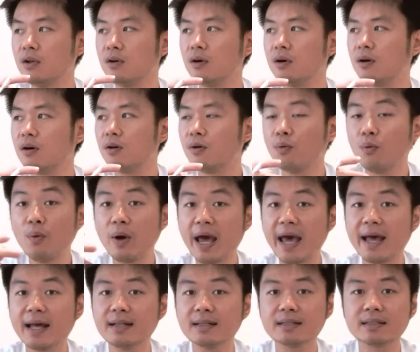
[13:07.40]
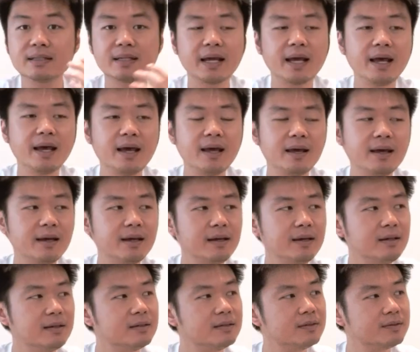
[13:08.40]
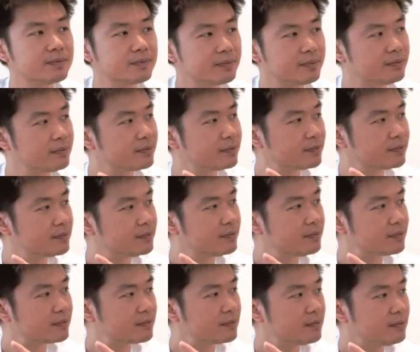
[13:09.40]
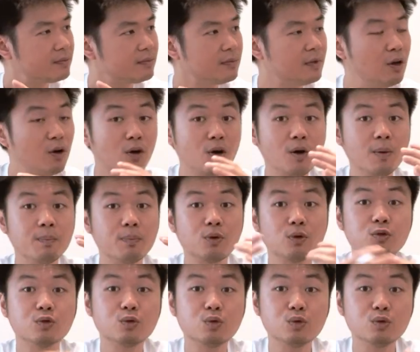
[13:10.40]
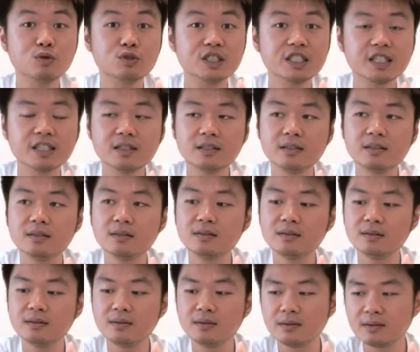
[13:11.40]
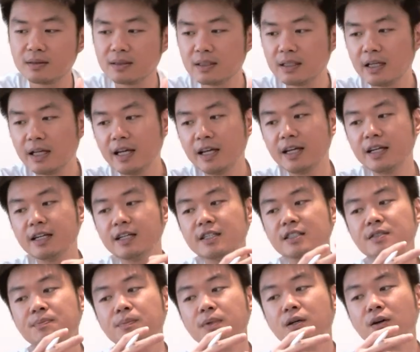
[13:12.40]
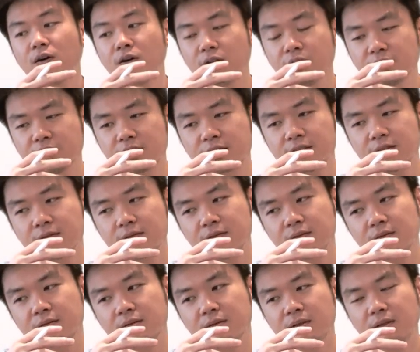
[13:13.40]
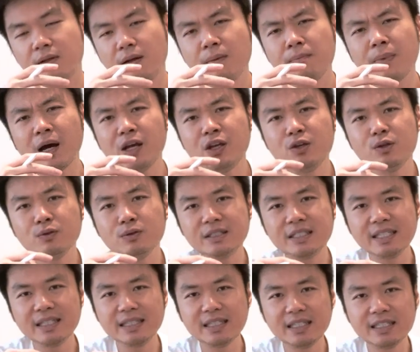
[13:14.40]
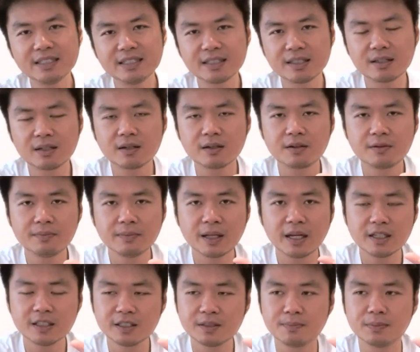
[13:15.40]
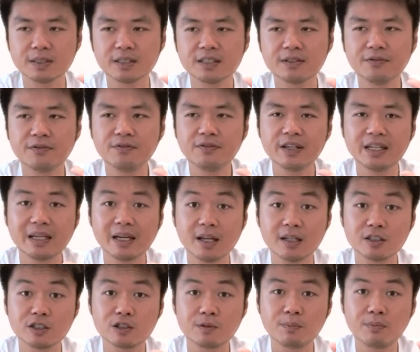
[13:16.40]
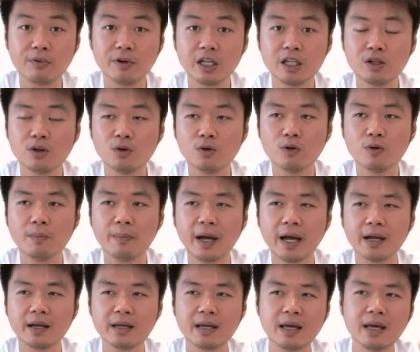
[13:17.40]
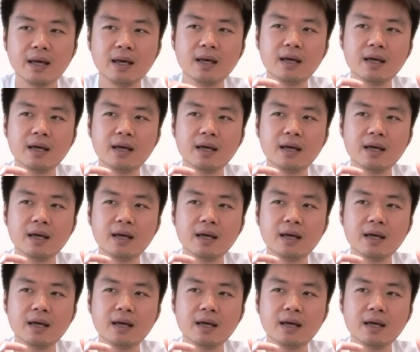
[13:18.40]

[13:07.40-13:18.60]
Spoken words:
or wear and tear or protrusion is because by using this term non-specific and sprained low back,